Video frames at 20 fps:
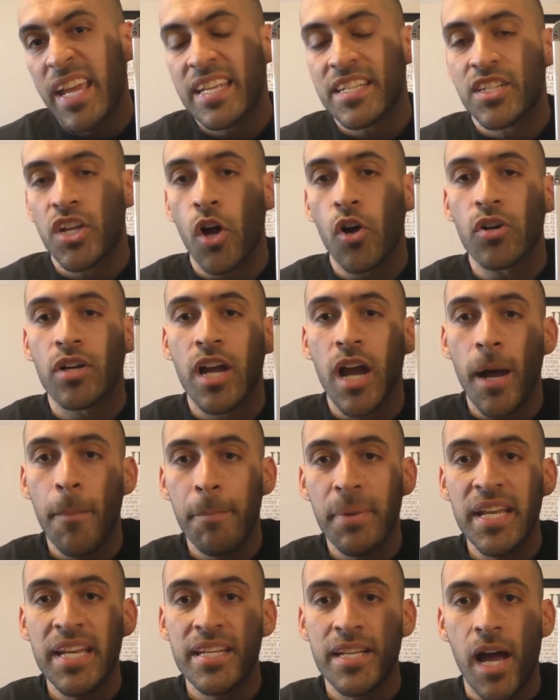It's called
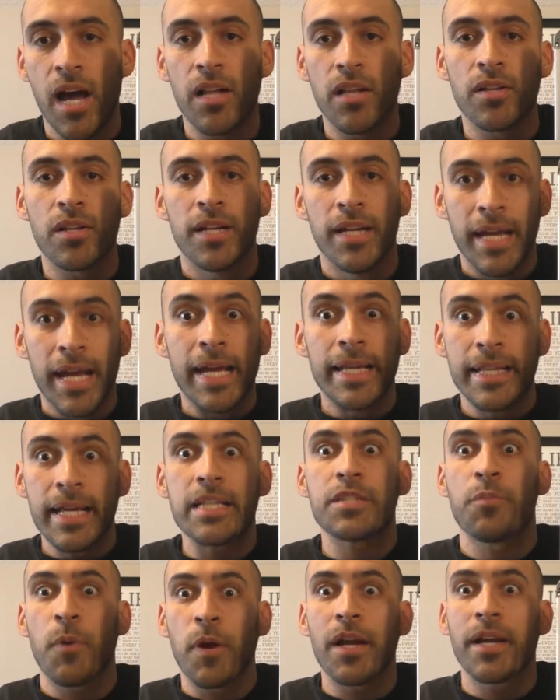company dollar, and
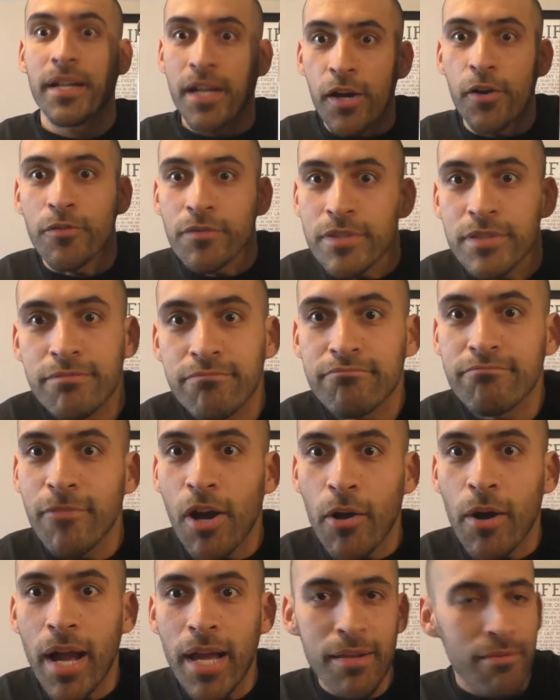that's where it goes,
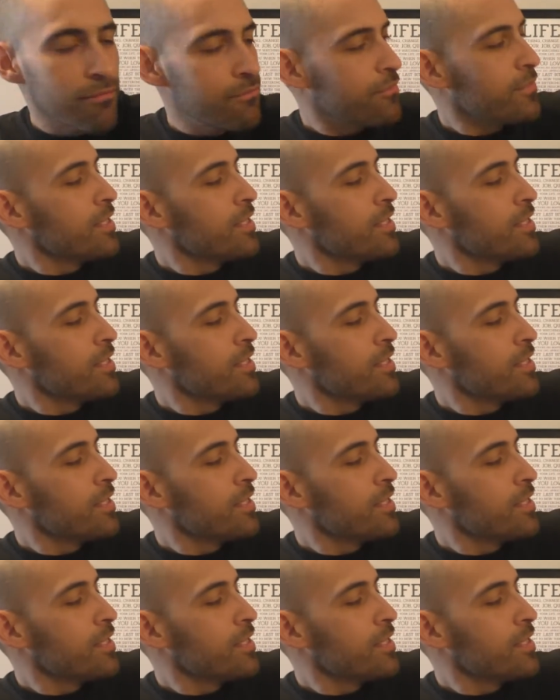okay?